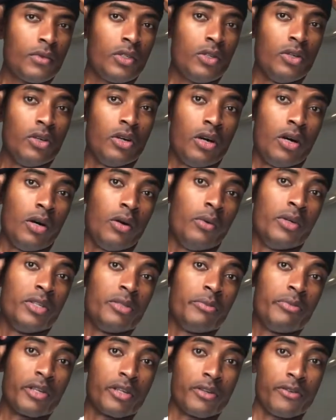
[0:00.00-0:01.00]
You always
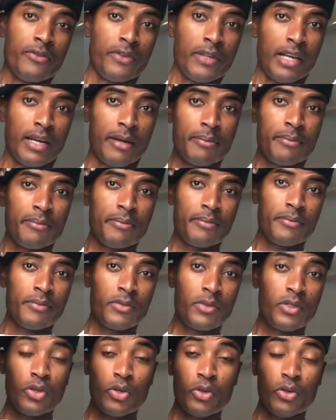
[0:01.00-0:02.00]
bring a flap
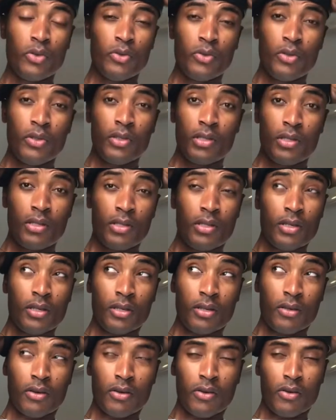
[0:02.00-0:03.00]
to
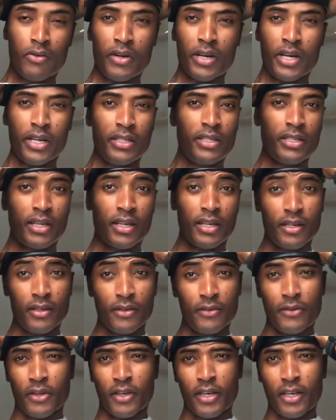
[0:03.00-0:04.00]
the right side
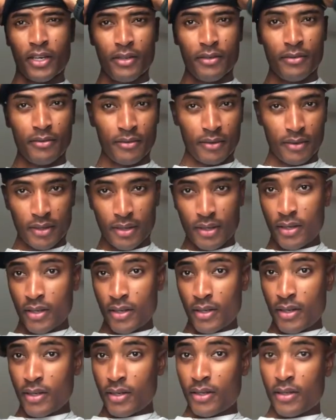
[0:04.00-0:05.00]
of your head.
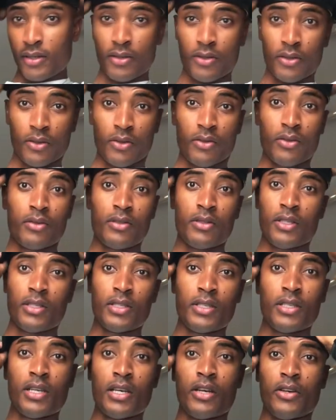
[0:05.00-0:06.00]
So this
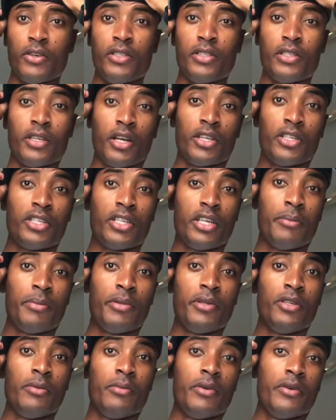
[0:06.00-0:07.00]
is how you start
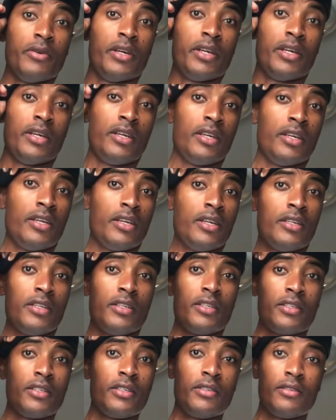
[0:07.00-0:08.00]
shaping your beret,
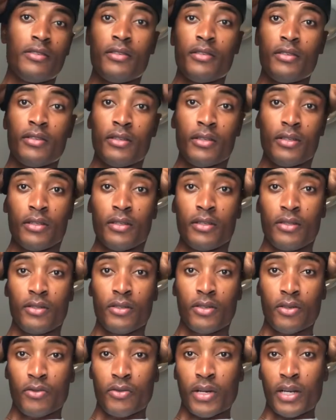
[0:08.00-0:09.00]
to
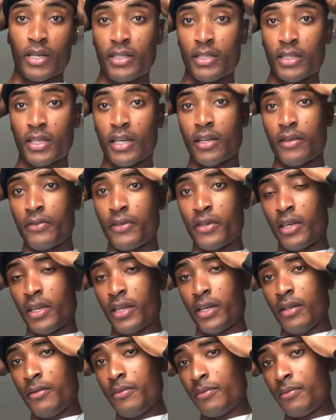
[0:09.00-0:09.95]
the right side of your head,